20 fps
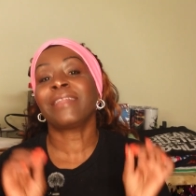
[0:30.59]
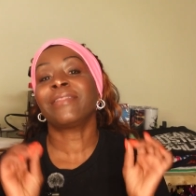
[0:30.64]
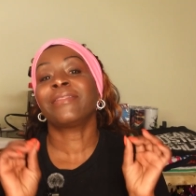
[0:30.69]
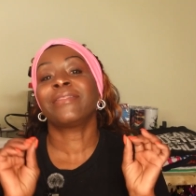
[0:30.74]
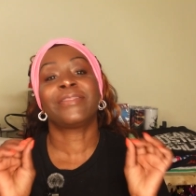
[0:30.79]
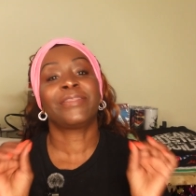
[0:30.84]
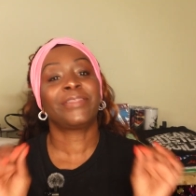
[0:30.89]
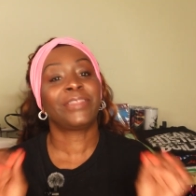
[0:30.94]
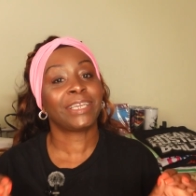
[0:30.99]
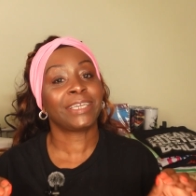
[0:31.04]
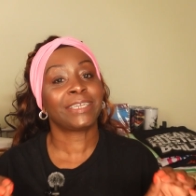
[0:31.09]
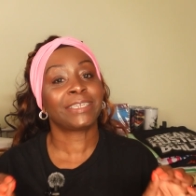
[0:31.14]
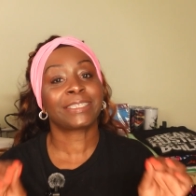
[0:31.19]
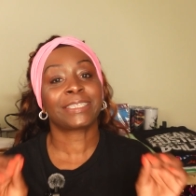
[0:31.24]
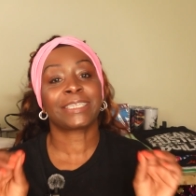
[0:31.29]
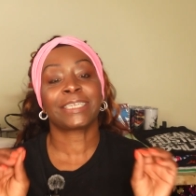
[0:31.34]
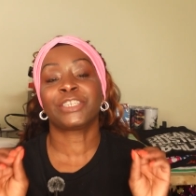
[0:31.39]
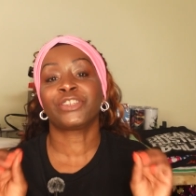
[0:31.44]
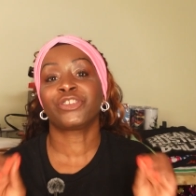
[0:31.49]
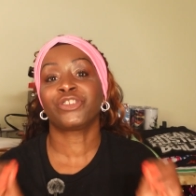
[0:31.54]

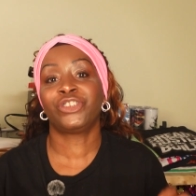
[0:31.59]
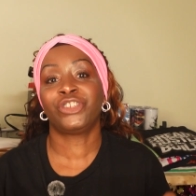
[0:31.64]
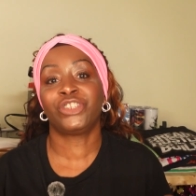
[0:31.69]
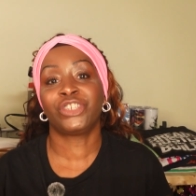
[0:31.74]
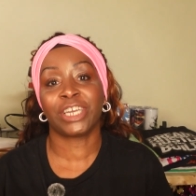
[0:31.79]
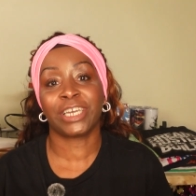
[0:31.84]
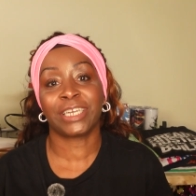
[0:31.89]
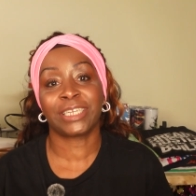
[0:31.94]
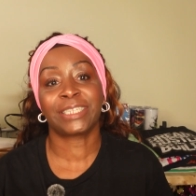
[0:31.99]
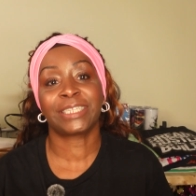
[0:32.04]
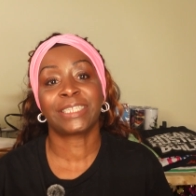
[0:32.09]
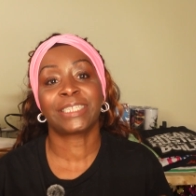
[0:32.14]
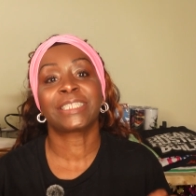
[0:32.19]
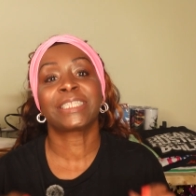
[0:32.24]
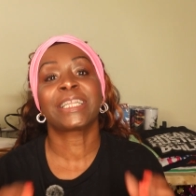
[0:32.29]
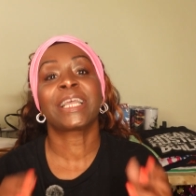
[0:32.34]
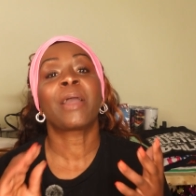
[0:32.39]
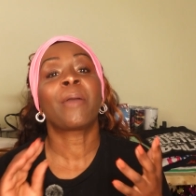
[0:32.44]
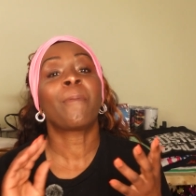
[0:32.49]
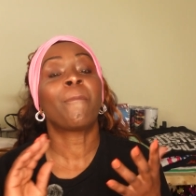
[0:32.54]
this is just
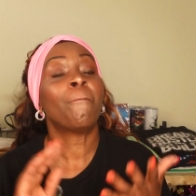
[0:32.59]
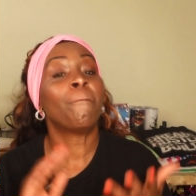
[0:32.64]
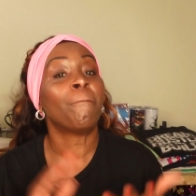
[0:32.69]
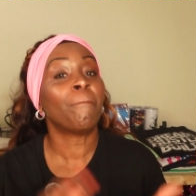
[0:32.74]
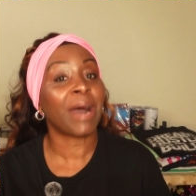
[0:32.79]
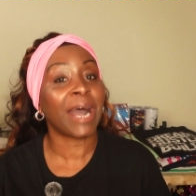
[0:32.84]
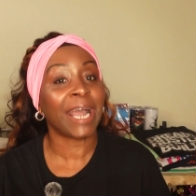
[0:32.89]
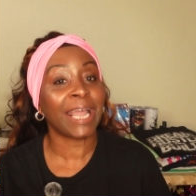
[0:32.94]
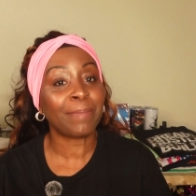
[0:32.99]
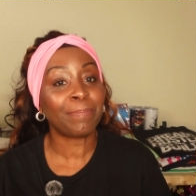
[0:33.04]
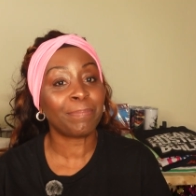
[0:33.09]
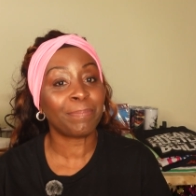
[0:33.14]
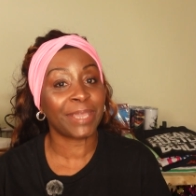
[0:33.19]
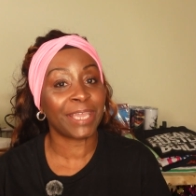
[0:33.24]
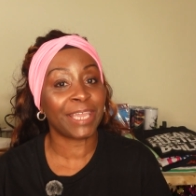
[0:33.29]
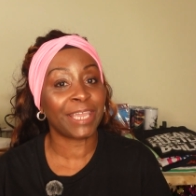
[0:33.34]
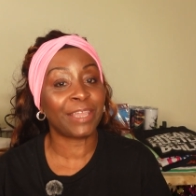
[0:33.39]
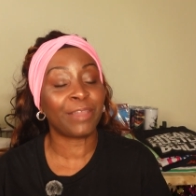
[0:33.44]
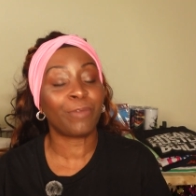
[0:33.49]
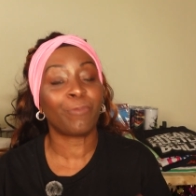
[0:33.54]
might
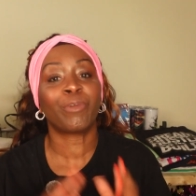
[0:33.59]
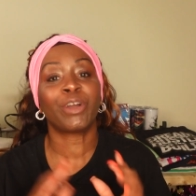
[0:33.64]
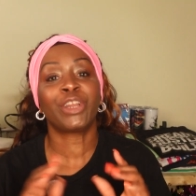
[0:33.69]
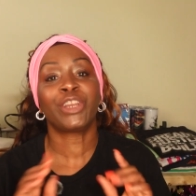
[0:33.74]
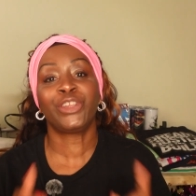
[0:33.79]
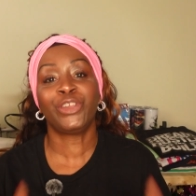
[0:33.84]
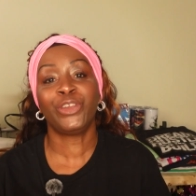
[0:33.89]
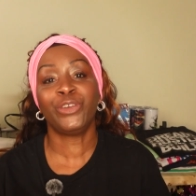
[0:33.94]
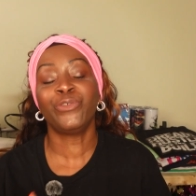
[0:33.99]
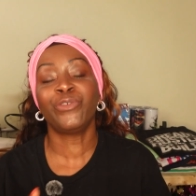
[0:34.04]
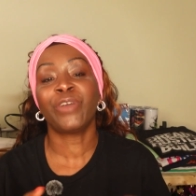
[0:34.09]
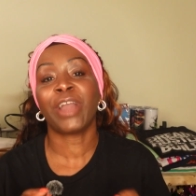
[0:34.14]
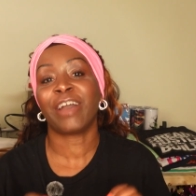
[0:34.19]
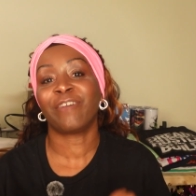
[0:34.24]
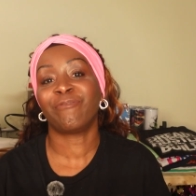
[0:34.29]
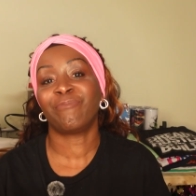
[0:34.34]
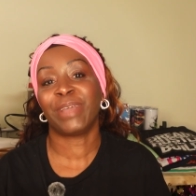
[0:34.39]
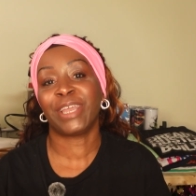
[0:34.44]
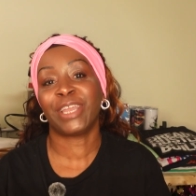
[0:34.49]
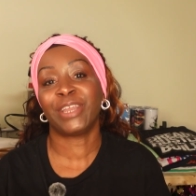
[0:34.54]
be what you
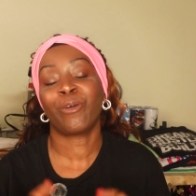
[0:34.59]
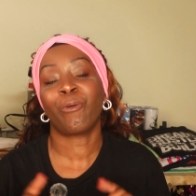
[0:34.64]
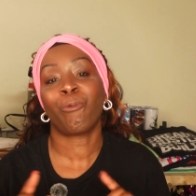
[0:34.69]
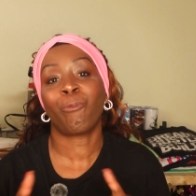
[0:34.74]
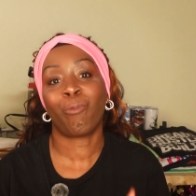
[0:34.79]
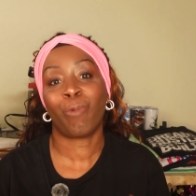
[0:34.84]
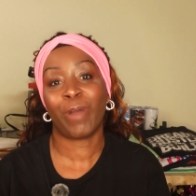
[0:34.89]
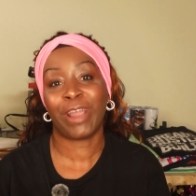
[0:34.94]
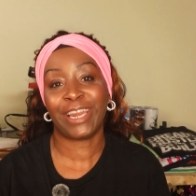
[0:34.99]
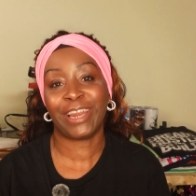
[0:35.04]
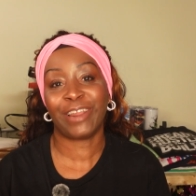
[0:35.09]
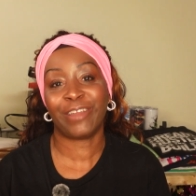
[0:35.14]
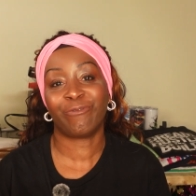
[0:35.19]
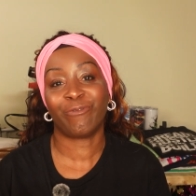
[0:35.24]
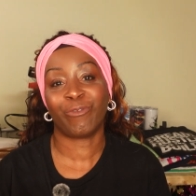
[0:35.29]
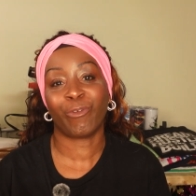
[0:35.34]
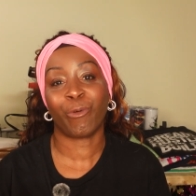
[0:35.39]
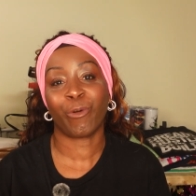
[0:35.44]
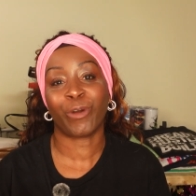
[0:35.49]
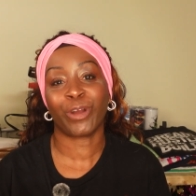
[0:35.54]
have been waiting
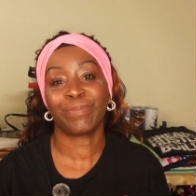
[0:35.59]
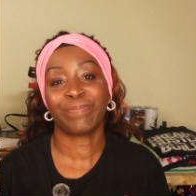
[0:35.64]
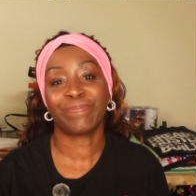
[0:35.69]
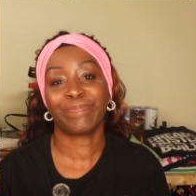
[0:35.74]
for.